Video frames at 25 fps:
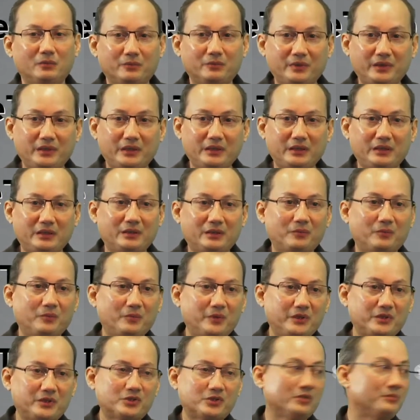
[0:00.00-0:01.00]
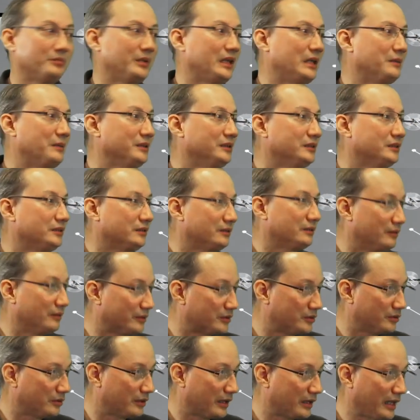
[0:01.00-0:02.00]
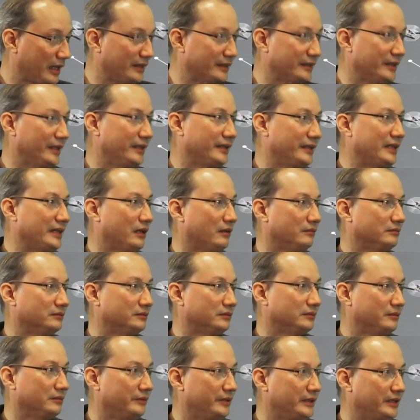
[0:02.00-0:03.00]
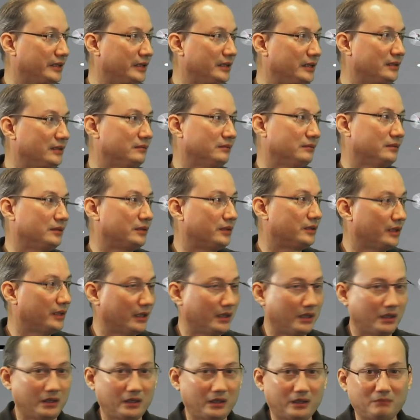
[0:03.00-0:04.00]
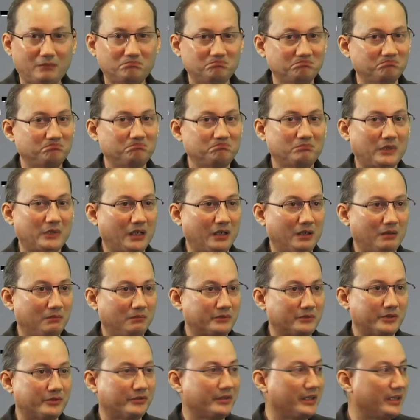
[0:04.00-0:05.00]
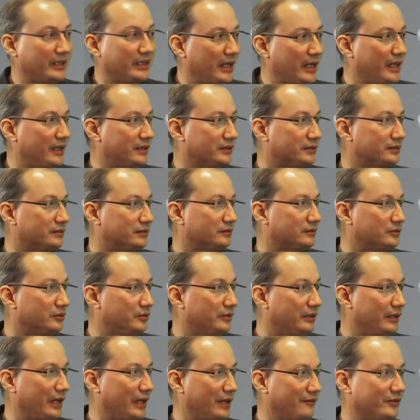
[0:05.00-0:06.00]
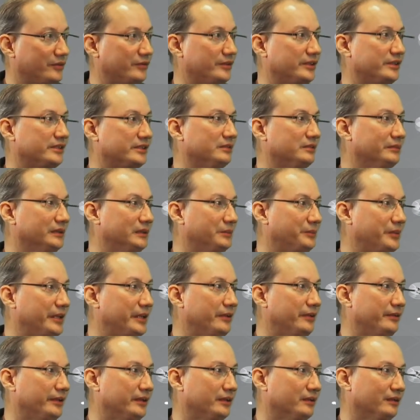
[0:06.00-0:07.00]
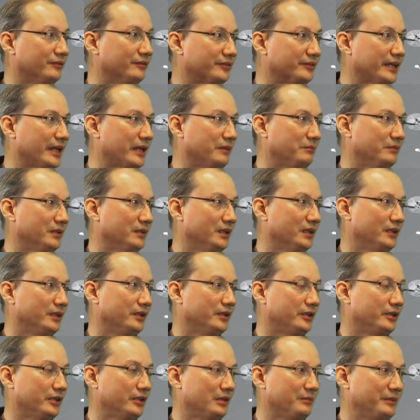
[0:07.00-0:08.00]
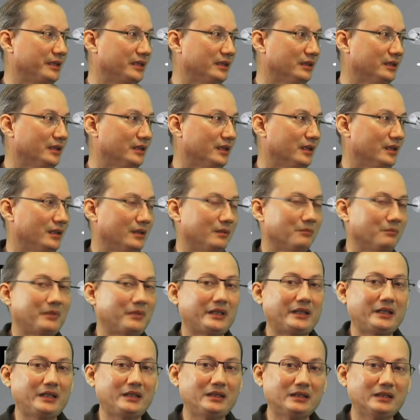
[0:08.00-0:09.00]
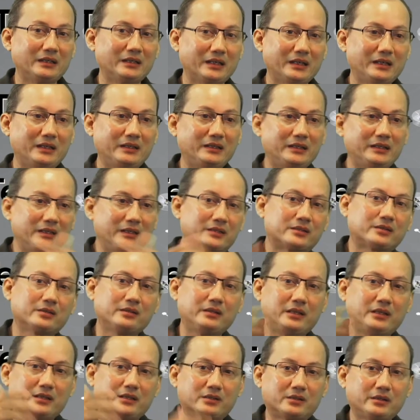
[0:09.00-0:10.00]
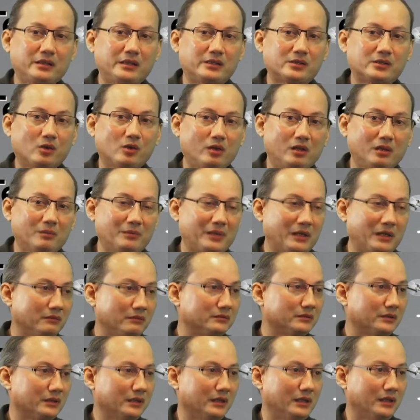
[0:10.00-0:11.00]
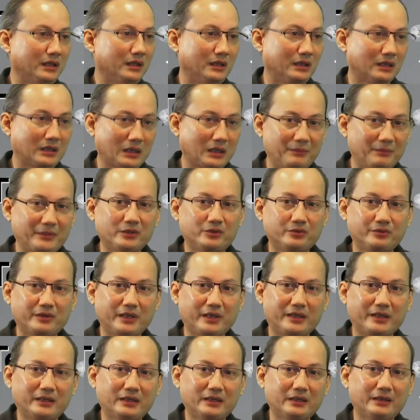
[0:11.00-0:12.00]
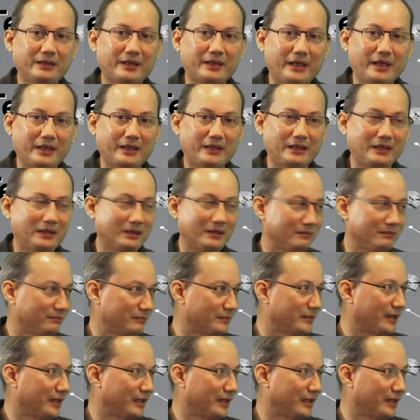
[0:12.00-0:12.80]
we, we should be able to, cut that down within uh, uh, three days to have a reasonable period of mm-hmm. time. Mm -hmm. You know what I mean? But then again, it's, it's, it's all about uh, coming together and